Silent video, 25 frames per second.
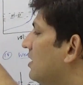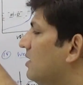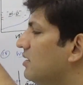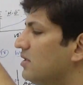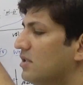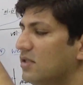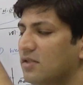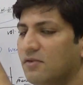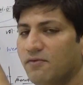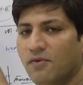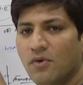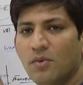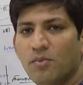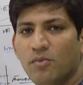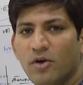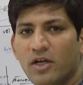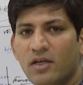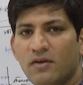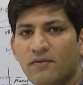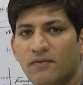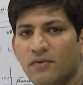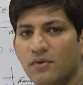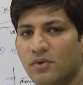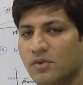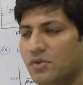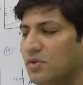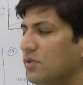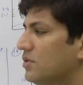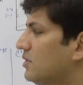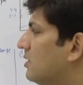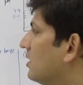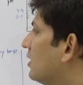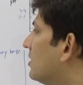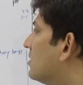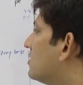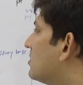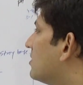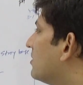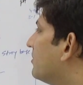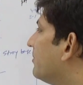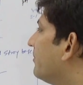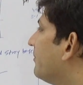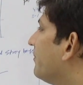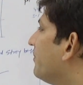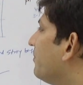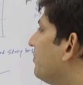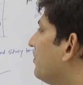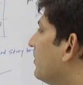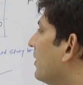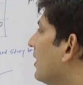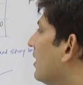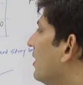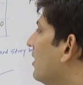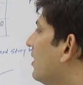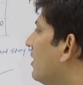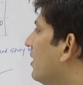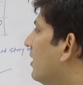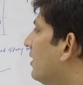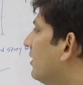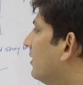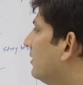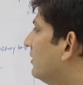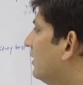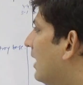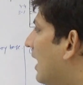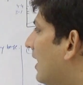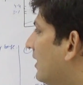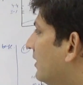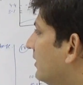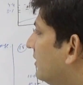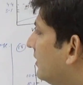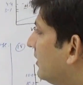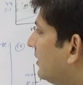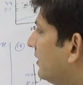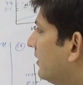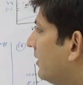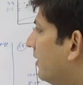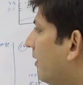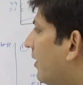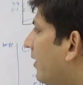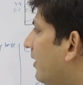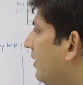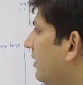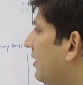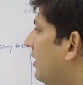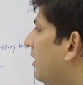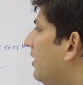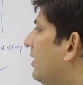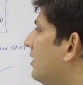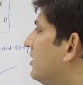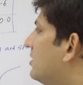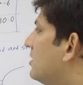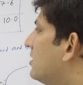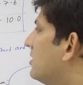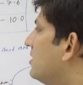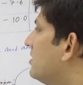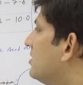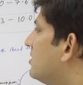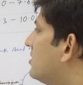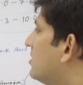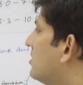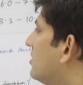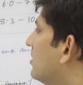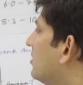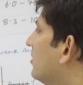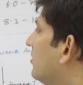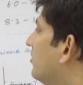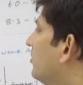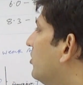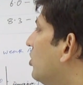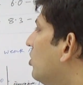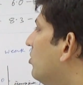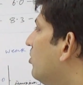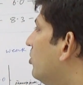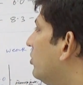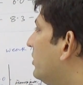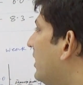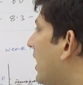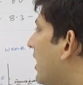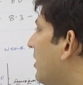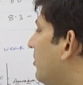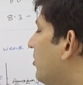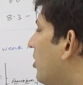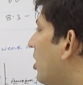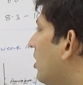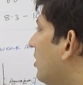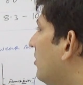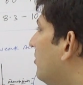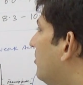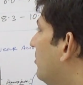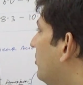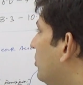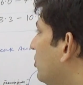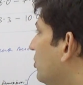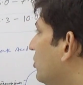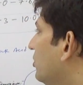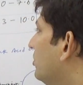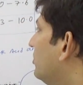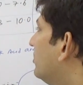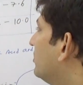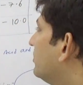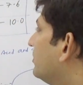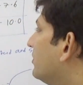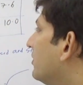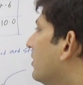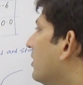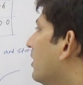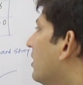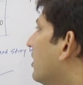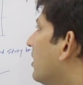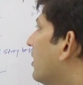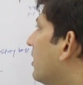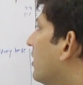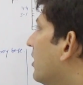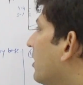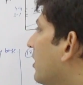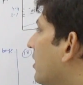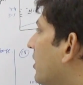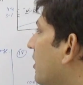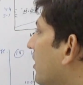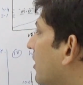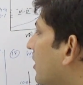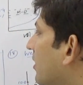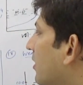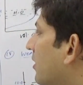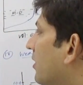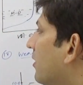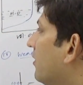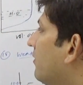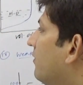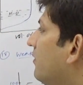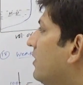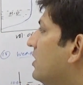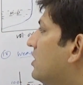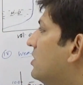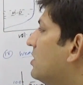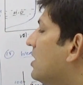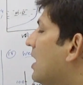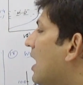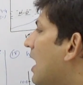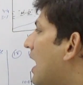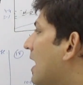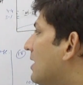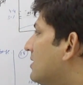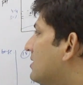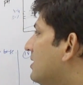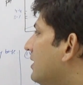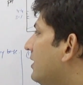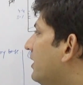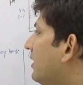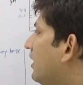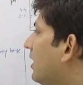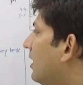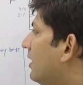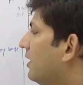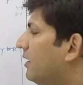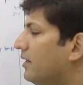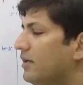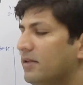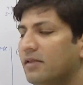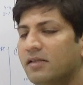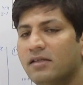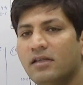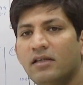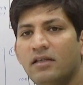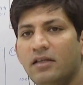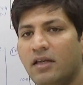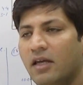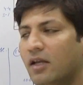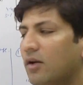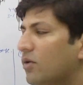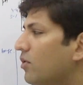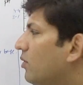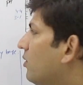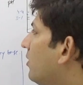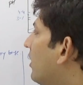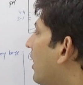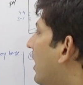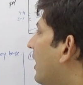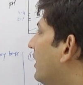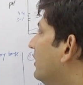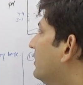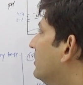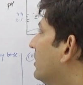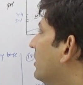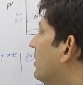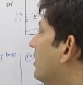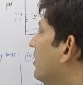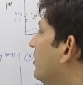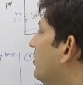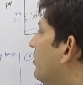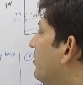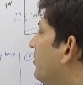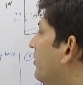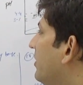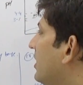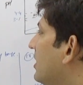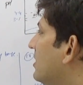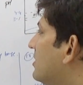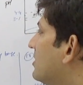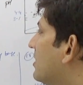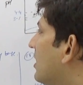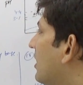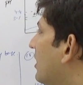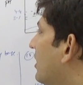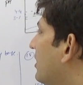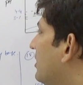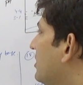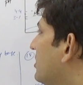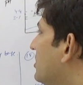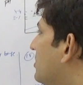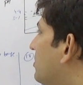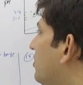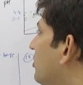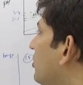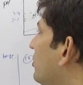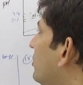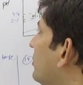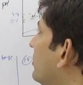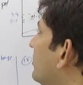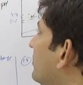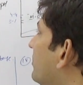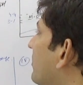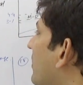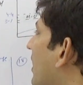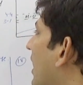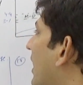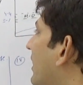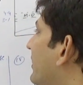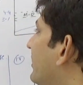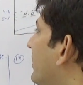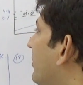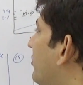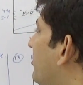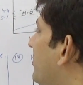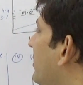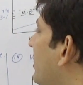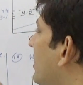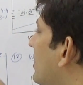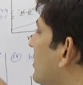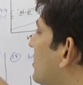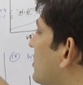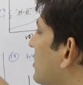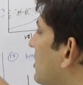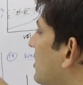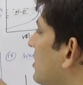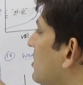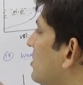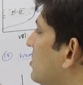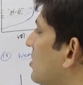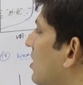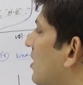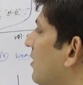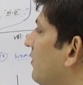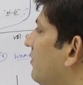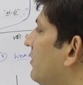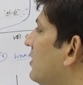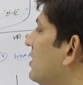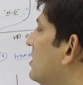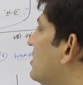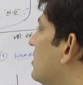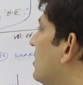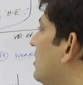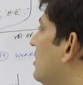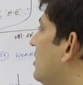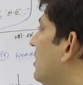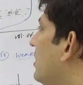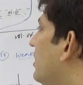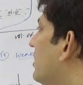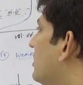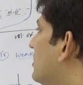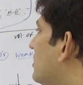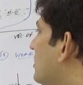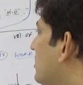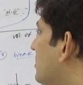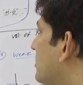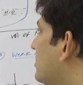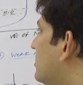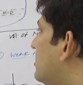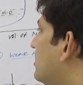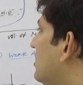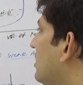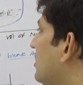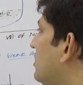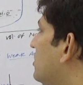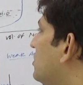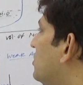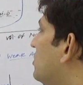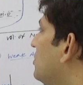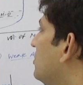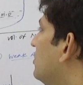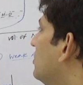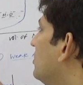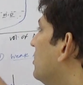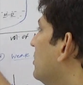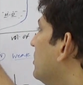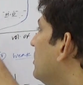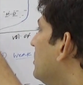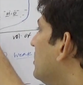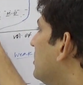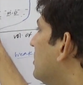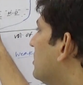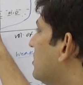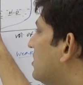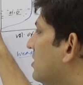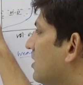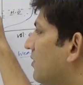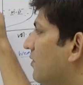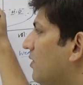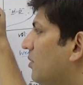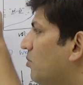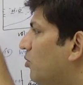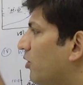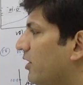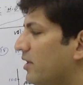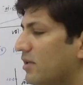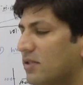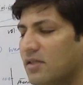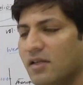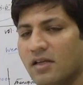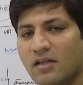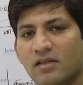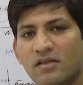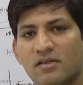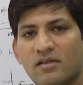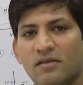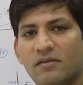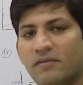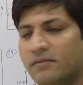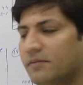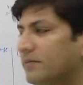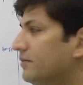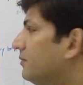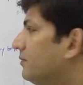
range is 4.4 to 6. The another indicator is bromothymol blue, which acid color is yellow and the base color is blue, and the pH range of this indicator is 6 to 7.6.